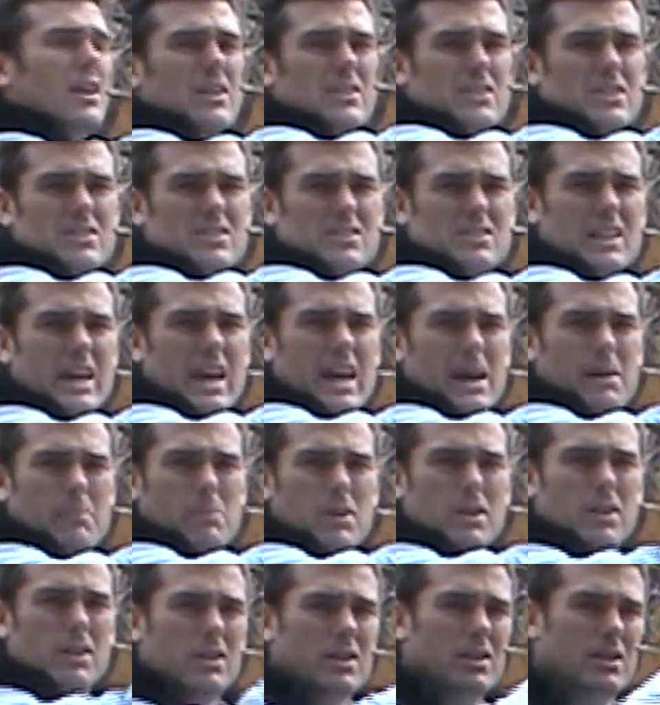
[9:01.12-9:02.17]
on the stem.
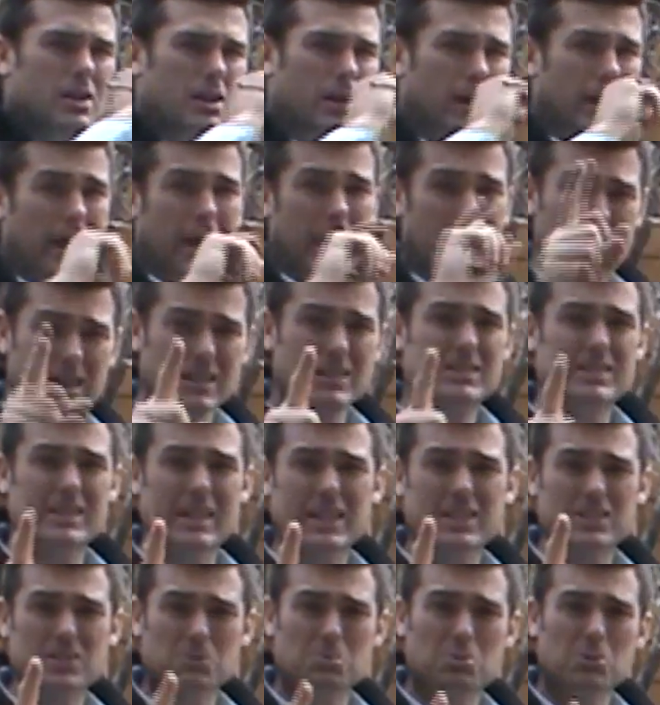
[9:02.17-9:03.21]

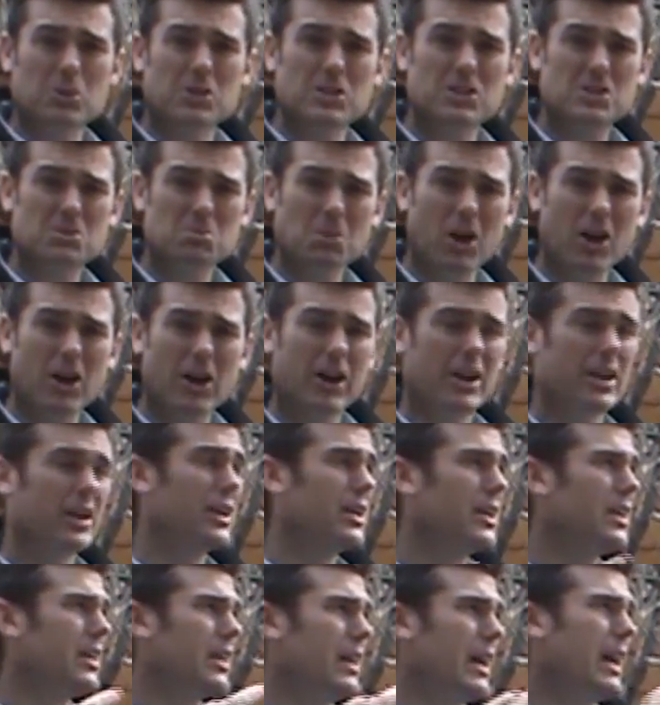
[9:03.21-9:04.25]
Insects are pretty smart.
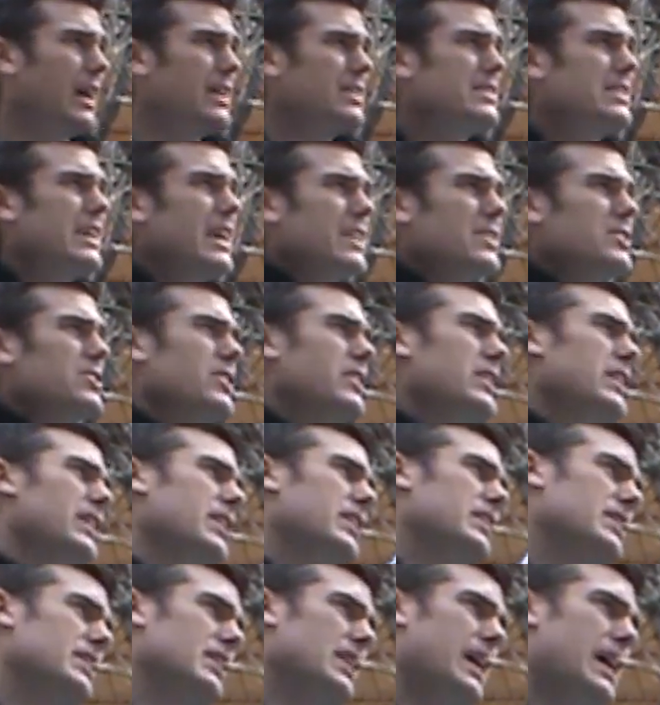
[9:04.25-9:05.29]
Insects are going
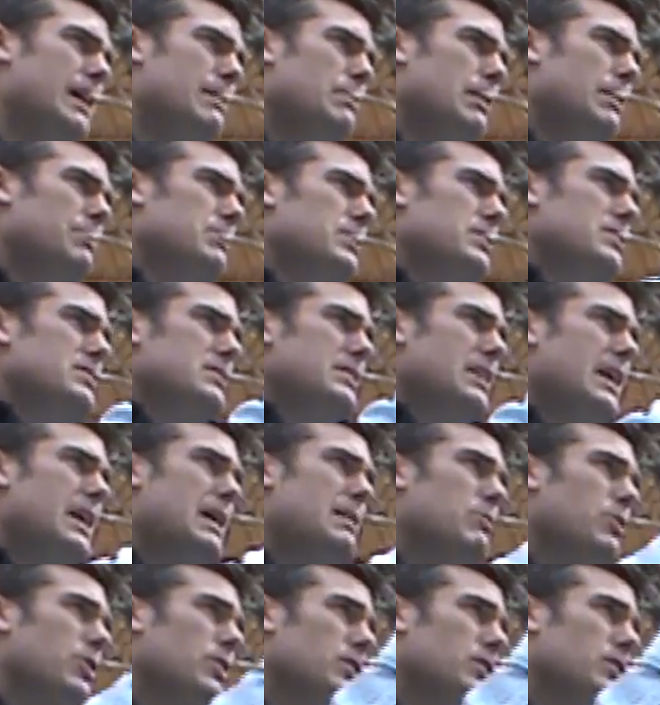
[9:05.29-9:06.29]
to climb up the stem or